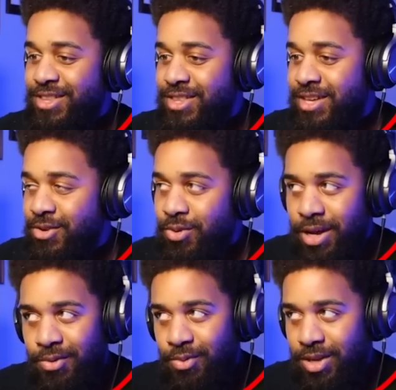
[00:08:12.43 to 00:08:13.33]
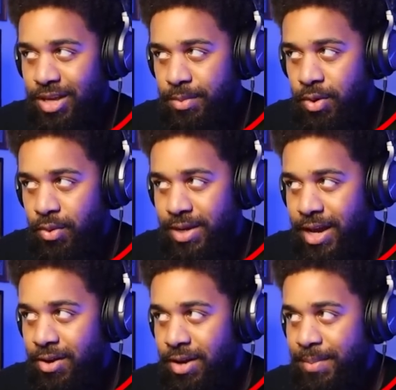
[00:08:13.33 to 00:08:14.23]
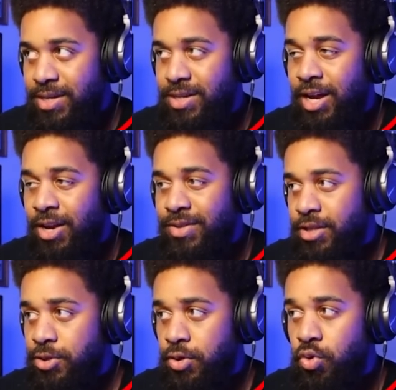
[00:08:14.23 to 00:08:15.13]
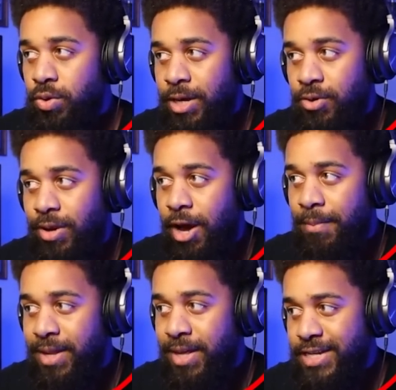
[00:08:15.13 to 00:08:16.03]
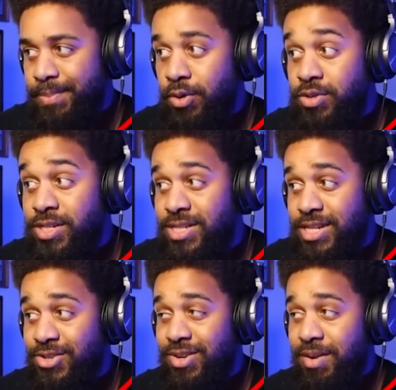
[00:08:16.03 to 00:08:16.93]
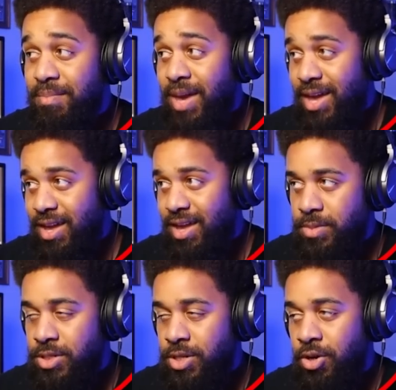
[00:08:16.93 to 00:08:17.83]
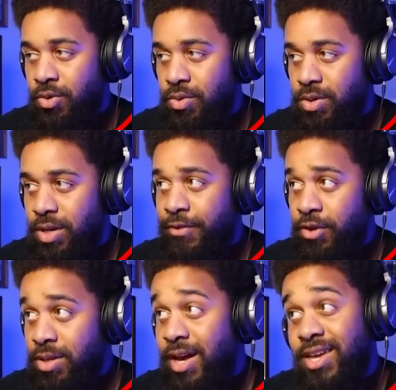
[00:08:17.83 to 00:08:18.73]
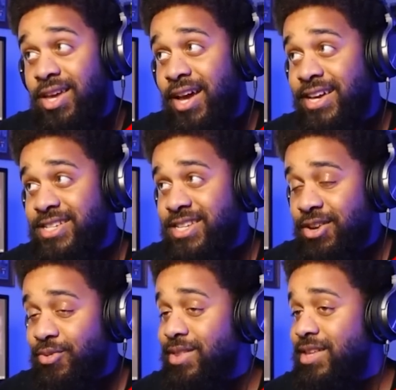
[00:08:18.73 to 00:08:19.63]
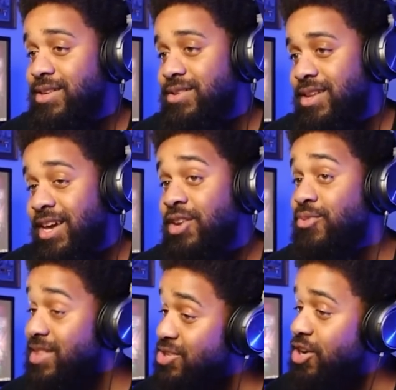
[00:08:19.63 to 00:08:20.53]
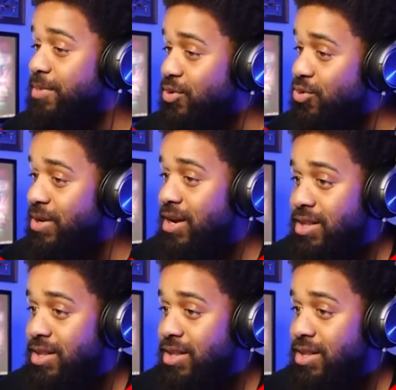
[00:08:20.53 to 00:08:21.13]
the cooldown will keep going down. I don't think there's a cooldown on how many explosions that you can make. So if you're lucky, I guess it can really drop the cooldown a